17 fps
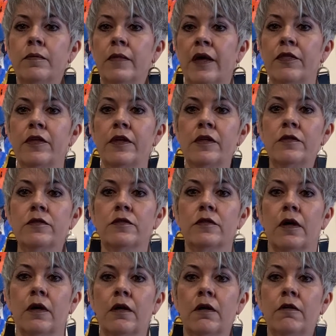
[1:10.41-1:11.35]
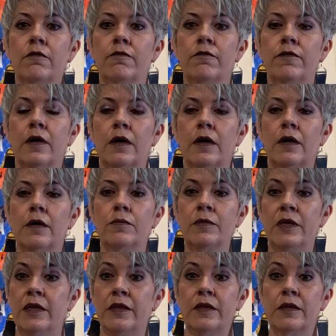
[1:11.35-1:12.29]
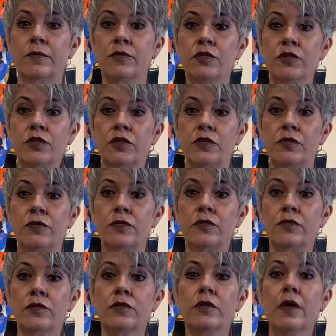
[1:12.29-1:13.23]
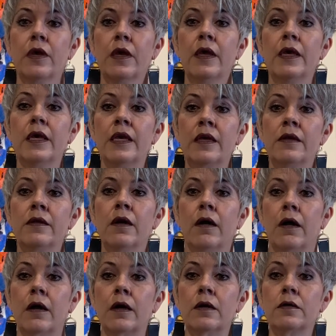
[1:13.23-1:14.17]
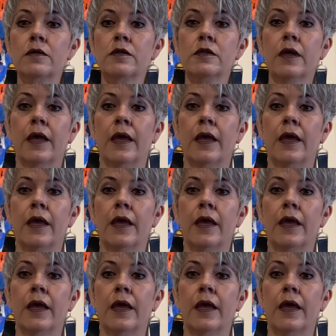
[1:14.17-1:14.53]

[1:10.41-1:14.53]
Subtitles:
methods of mediums to use in art,